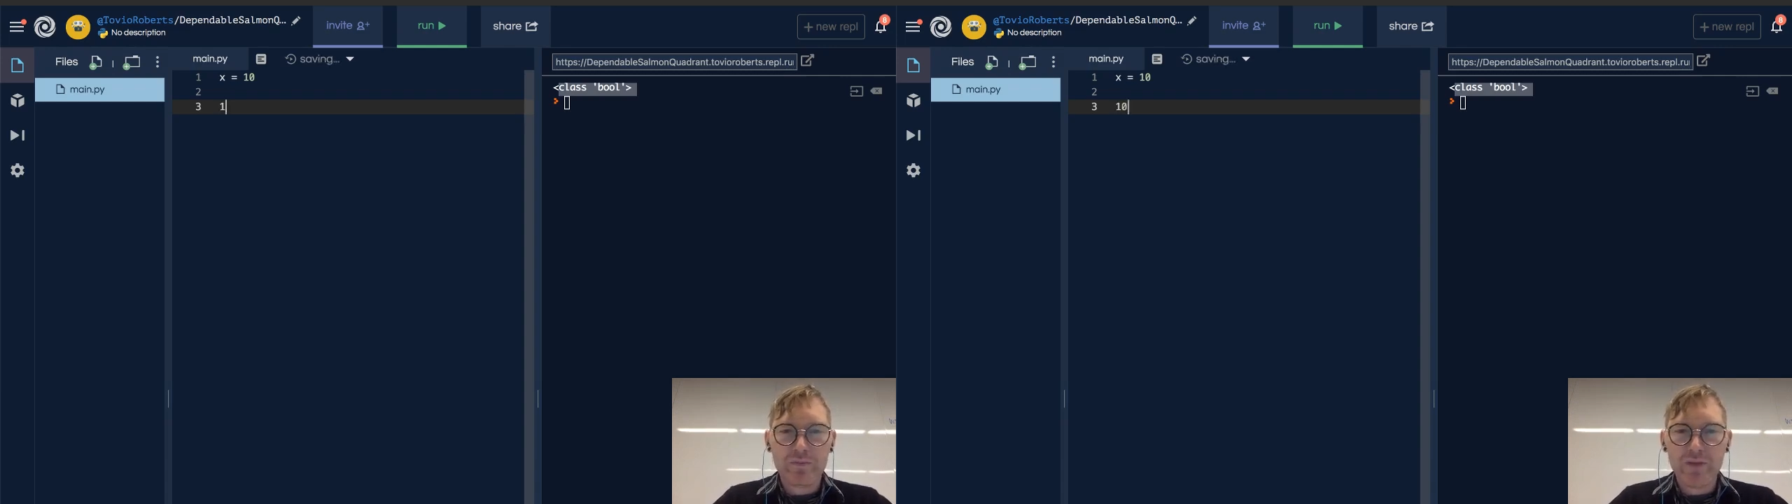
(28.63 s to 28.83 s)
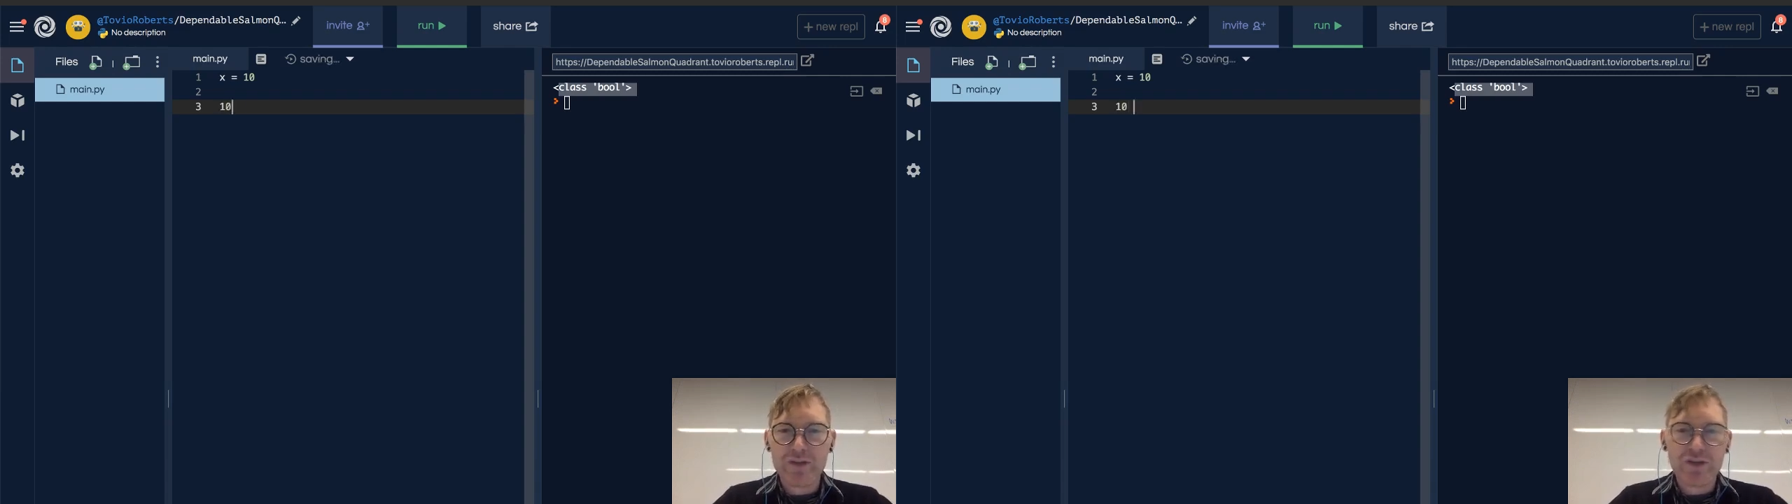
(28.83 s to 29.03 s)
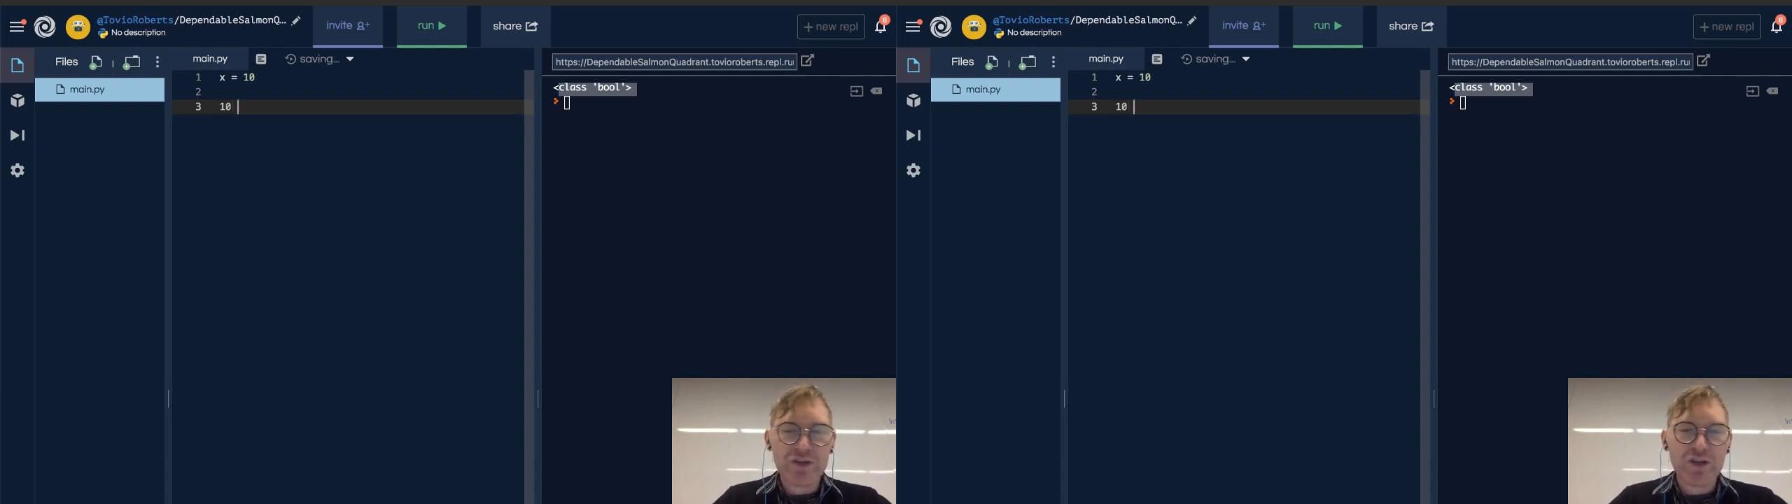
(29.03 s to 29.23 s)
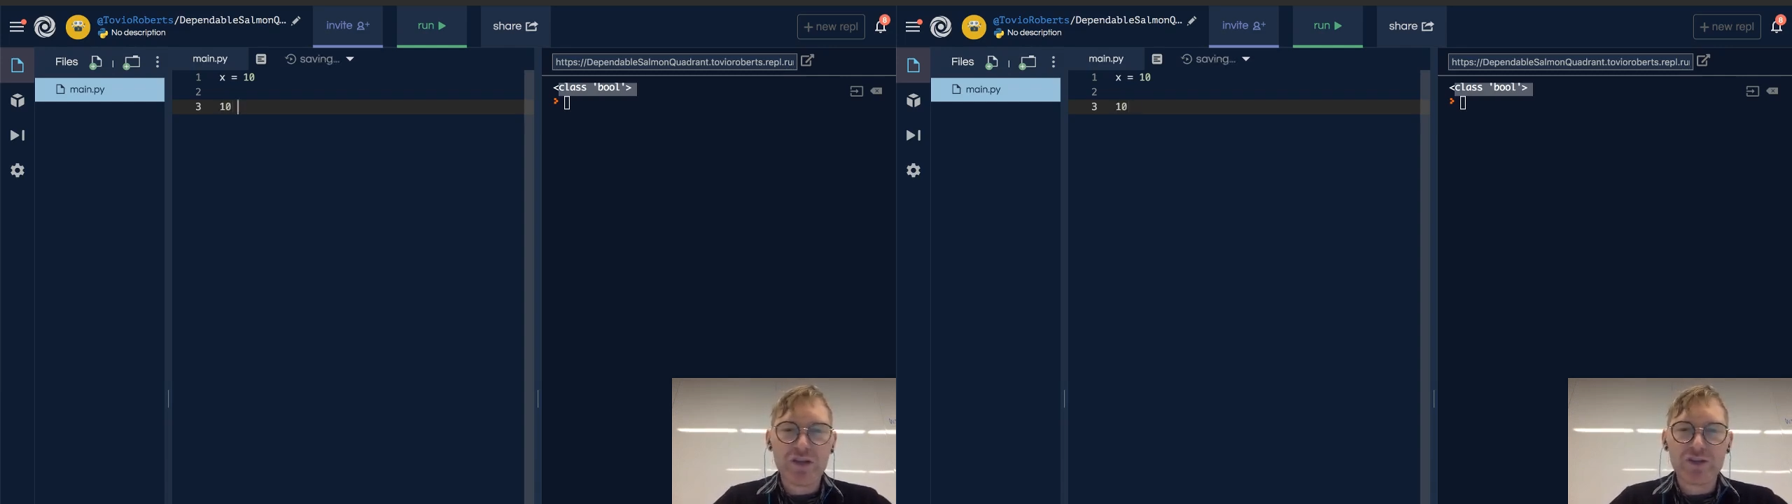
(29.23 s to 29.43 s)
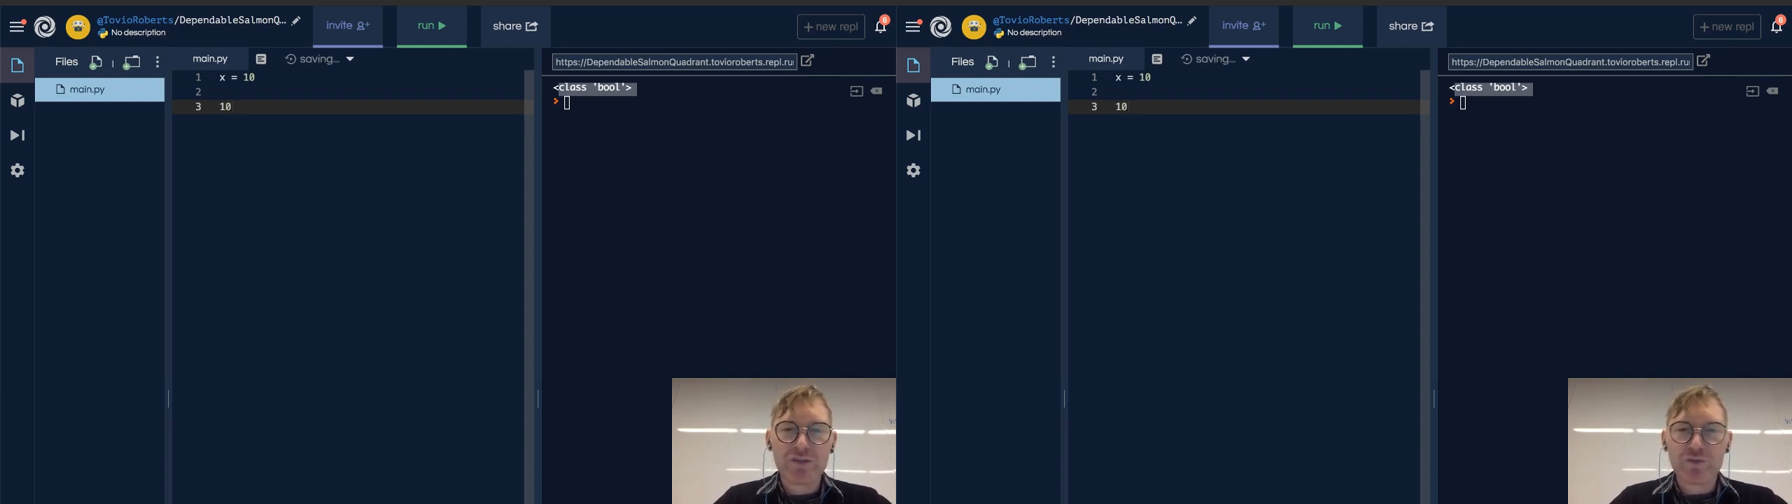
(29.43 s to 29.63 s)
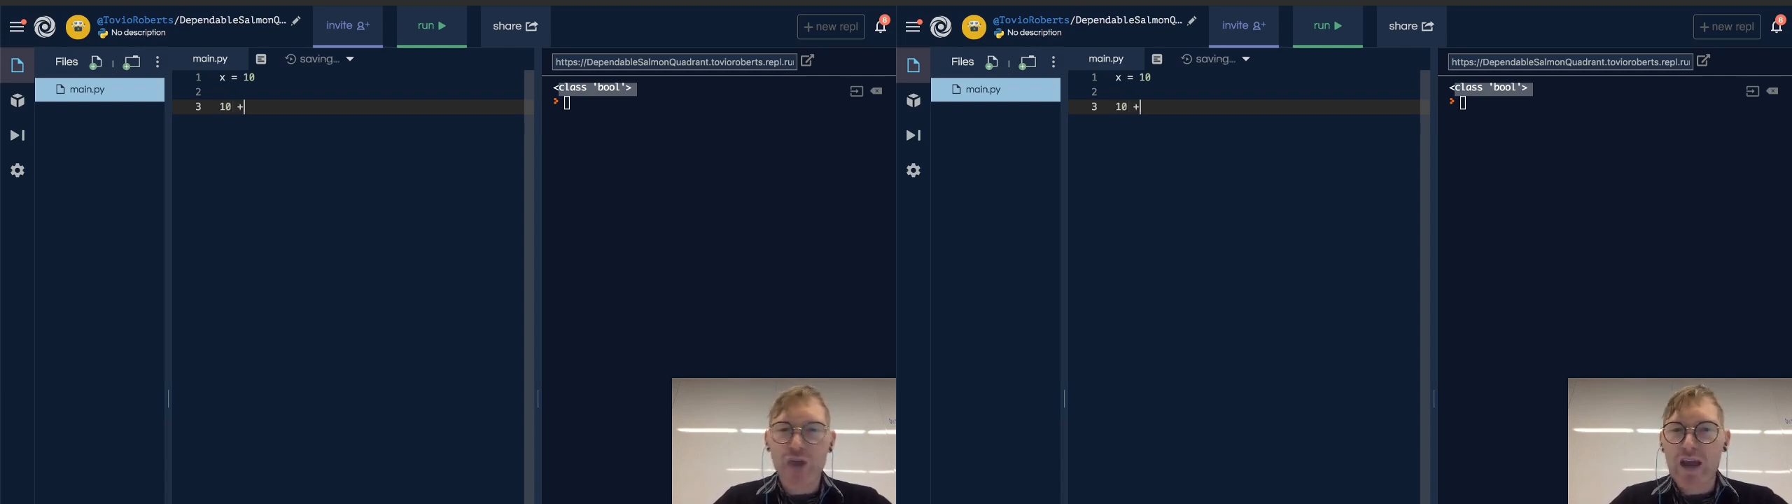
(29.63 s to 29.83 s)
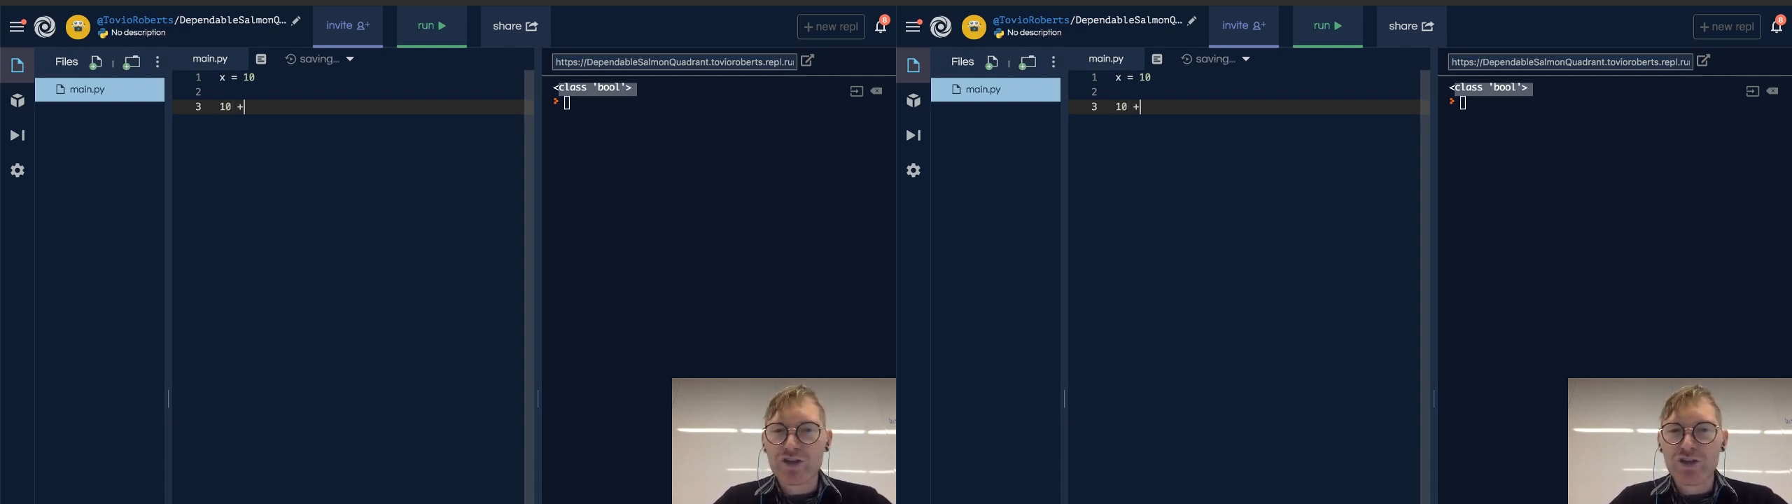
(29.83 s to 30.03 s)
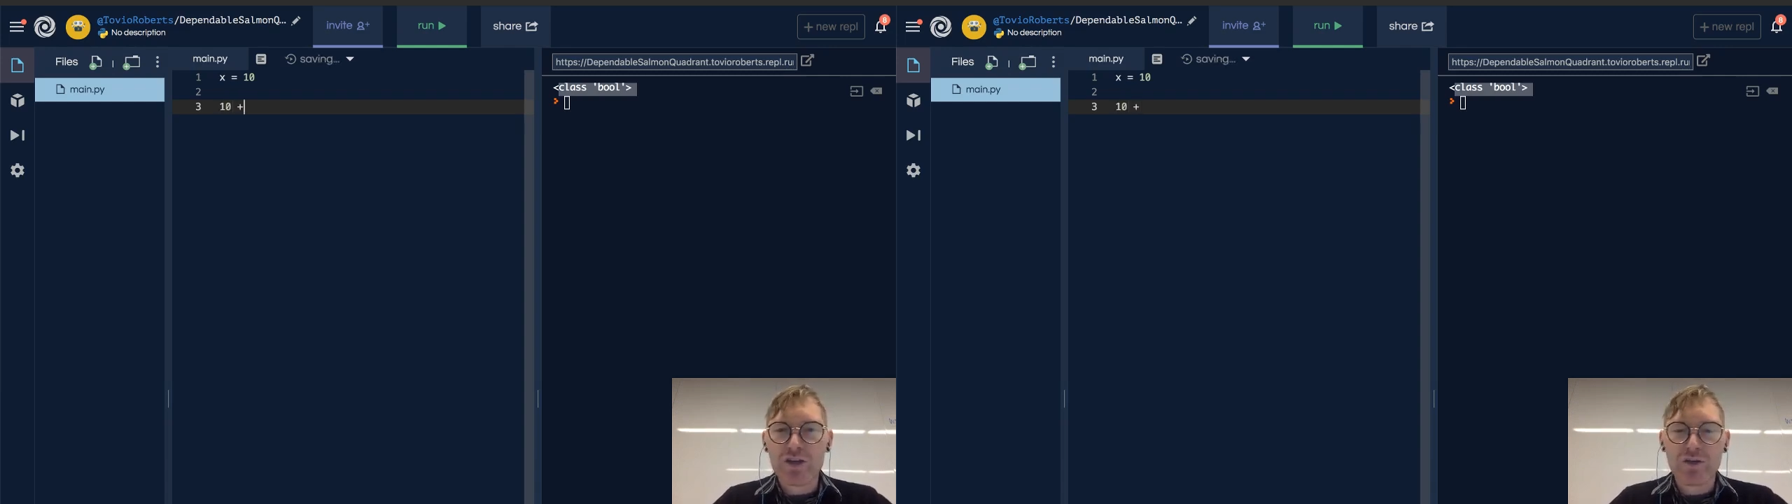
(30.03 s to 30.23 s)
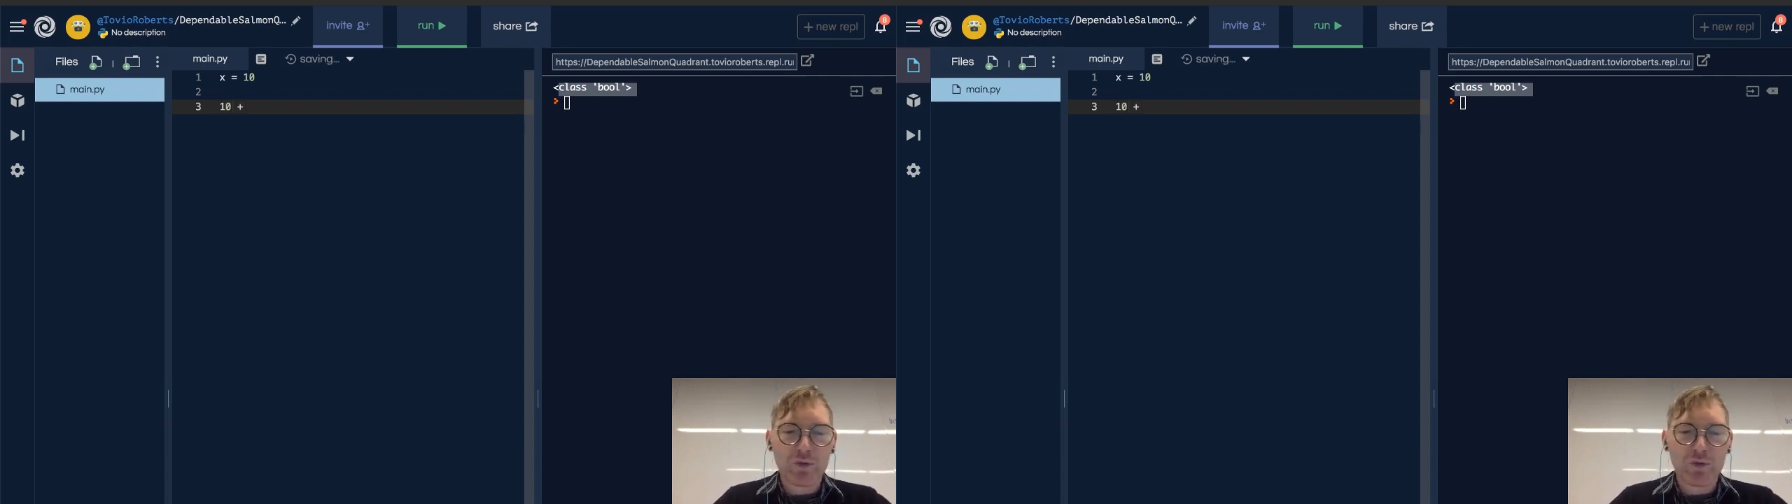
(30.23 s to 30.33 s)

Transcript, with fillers: addition, subtraction,